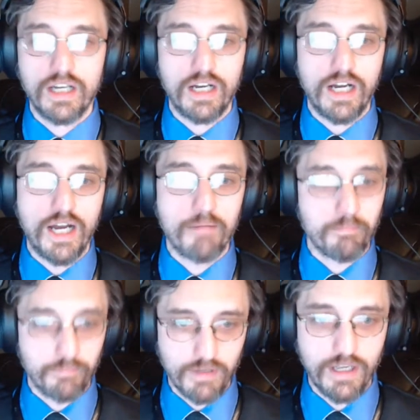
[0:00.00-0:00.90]
um,
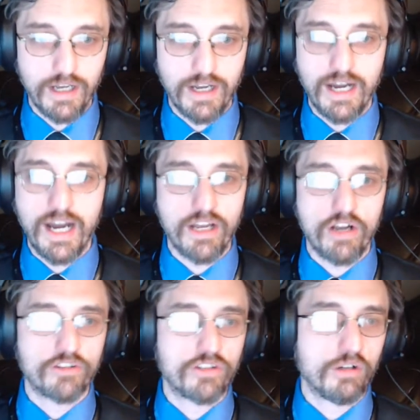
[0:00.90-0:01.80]
I
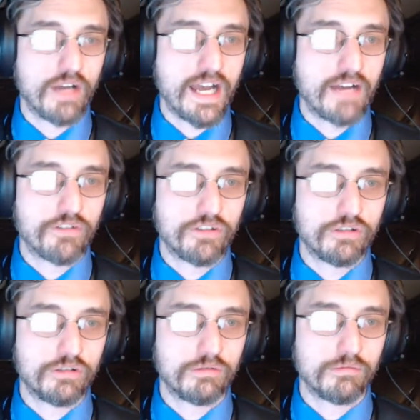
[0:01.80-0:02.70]
also have
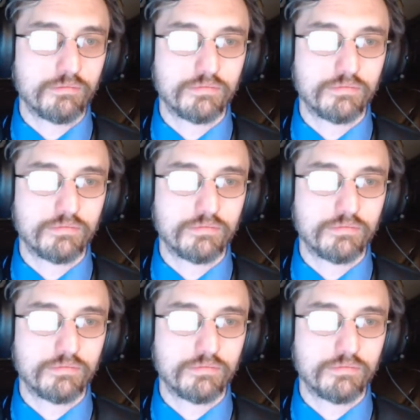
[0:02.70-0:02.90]
to,